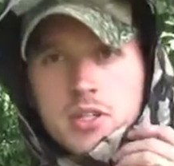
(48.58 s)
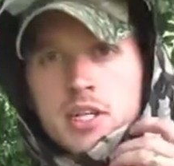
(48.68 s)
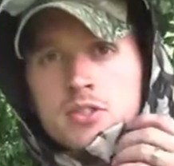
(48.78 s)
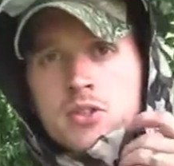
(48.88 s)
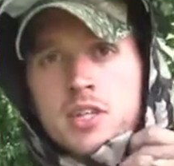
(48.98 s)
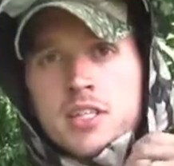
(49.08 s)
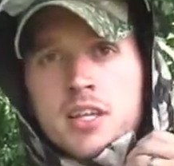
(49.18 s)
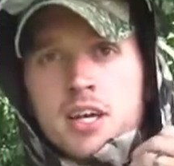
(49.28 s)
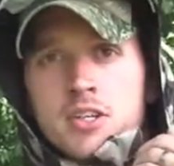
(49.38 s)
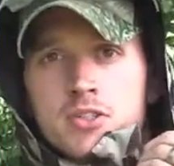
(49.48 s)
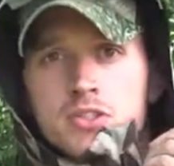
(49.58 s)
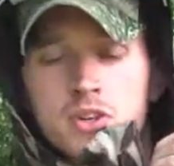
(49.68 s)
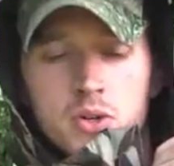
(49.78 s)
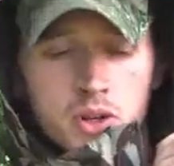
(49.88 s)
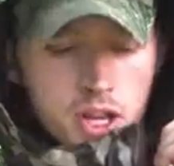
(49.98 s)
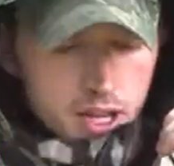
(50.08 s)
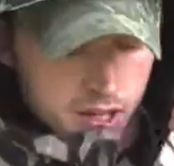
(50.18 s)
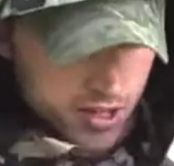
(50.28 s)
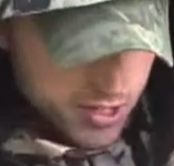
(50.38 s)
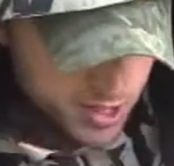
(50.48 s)
as you can tell. So
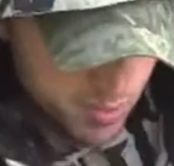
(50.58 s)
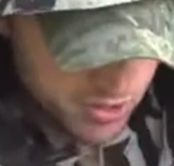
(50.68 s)
the zipper